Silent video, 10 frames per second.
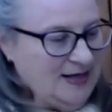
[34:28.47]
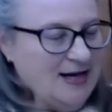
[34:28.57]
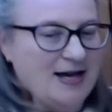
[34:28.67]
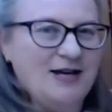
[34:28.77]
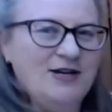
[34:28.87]

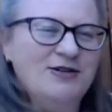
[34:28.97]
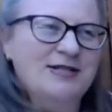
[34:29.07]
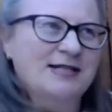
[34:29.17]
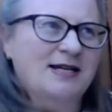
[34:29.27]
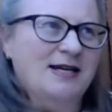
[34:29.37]
I know
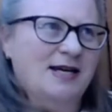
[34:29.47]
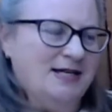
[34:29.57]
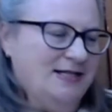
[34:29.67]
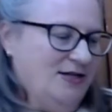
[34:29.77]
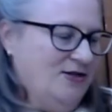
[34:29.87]

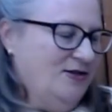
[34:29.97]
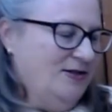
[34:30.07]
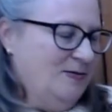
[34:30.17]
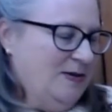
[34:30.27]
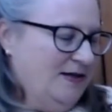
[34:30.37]
as a new
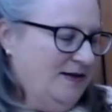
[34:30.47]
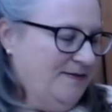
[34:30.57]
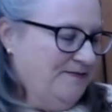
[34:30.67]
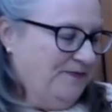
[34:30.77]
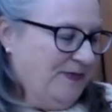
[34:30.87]
spinner,
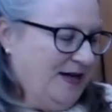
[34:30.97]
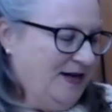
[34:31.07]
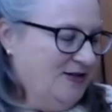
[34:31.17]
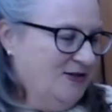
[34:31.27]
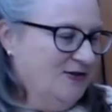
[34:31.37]
I
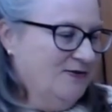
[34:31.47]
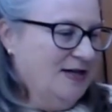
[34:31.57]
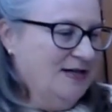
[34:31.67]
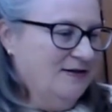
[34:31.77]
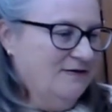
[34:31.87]
used to
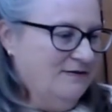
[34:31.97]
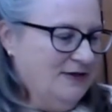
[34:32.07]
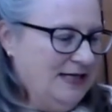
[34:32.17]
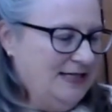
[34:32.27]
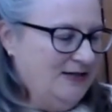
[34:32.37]
find it
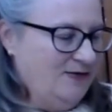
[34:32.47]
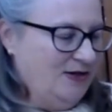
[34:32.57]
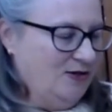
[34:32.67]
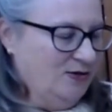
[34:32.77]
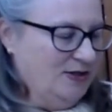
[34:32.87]
really
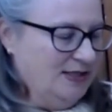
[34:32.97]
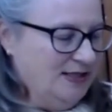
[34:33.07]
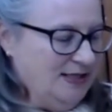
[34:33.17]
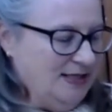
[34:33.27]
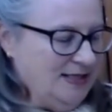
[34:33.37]
difficult
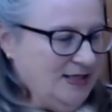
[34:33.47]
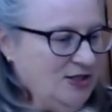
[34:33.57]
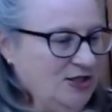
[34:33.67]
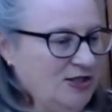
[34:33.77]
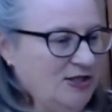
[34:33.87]

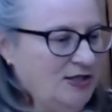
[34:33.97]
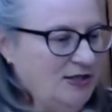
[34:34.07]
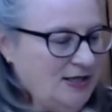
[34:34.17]
to